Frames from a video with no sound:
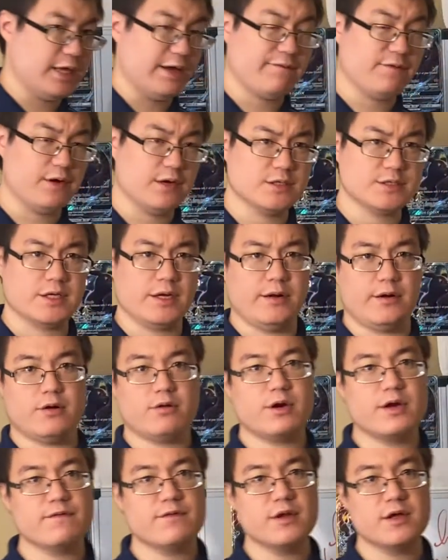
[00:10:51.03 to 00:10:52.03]
definition of
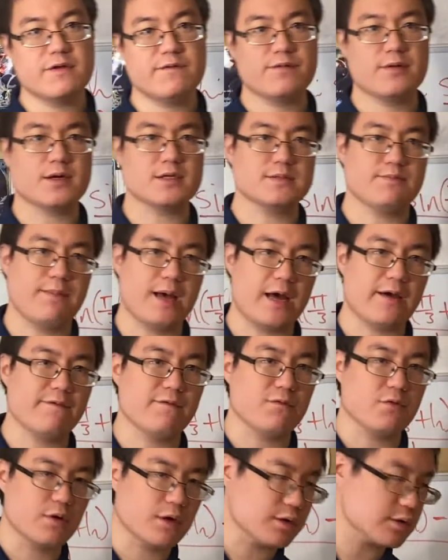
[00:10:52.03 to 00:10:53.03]
derivative, because
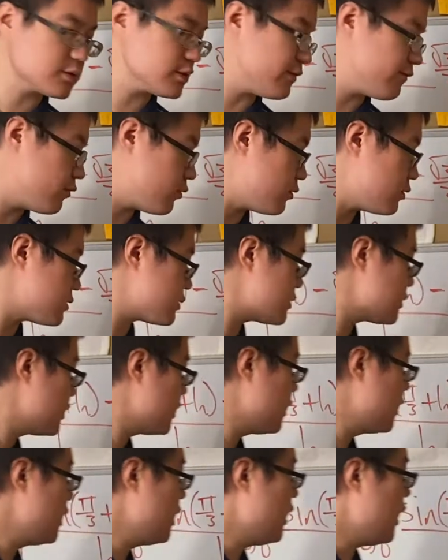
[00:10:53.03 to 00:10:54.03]
math works, of course.
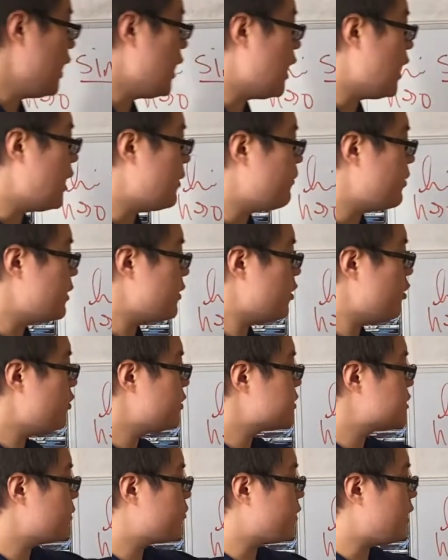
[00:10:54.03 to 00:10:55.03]
But
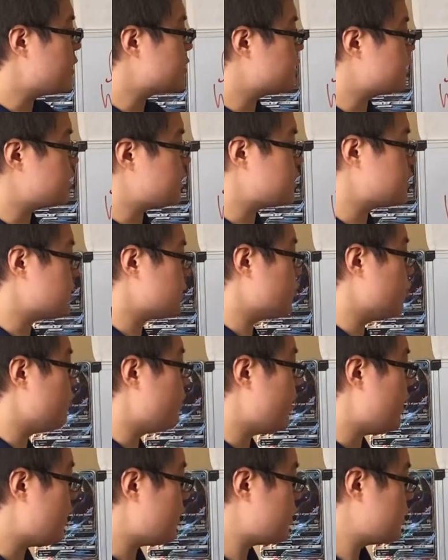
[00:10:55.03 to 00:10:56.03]
notice the process isn't too
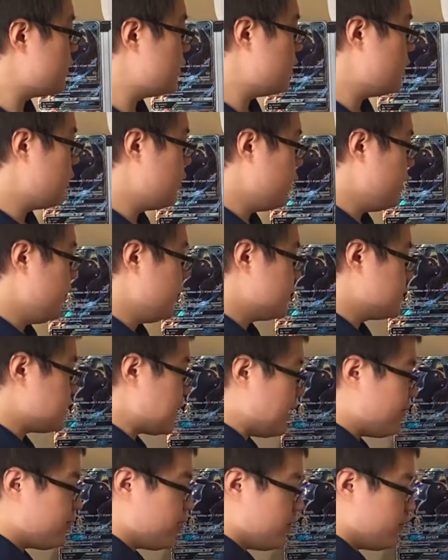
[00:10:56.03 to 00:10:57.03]
bad.
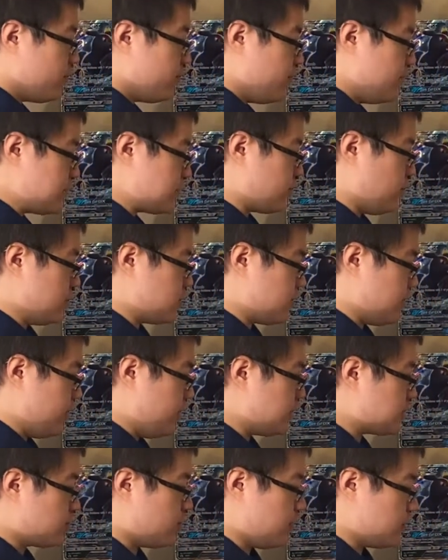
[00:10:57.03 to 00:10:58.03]
Same thing with this question.
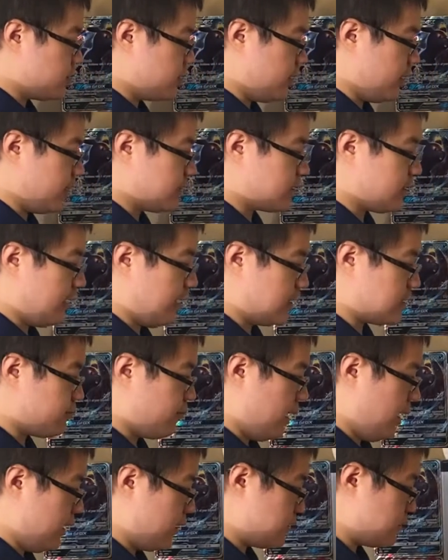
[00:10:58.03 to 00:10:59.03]
This question isn't as
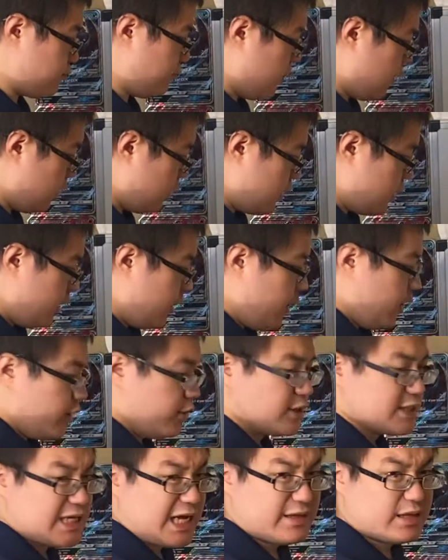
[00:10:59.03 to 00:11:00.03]
bad as well.
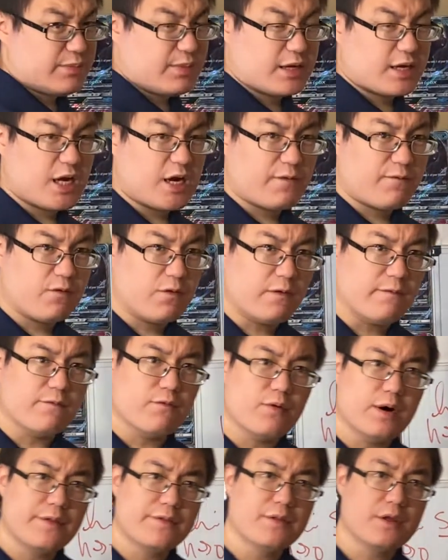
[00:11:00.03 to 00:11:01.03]
You just have to be careful of
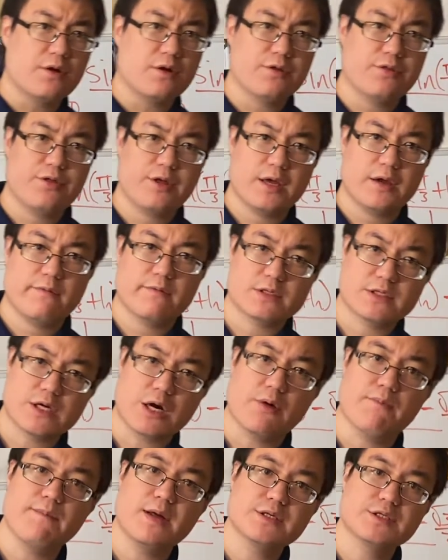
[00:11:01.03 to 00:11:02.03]
one little thing, which
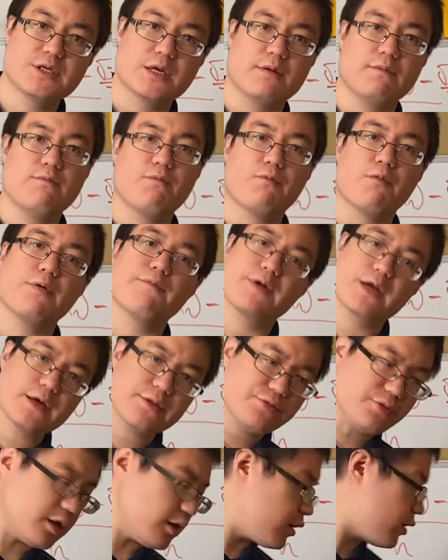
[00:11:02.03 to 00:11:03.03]
I'll mention when we
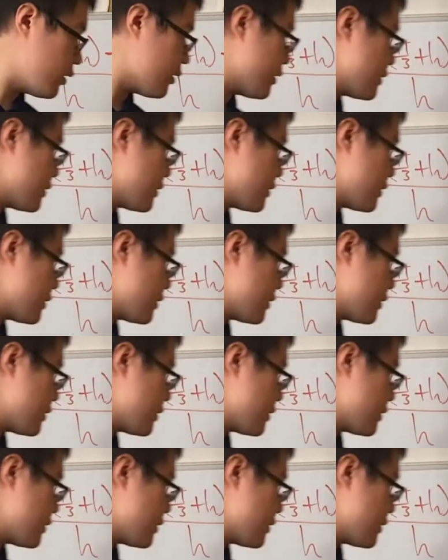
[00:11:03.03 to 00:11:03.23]
get there,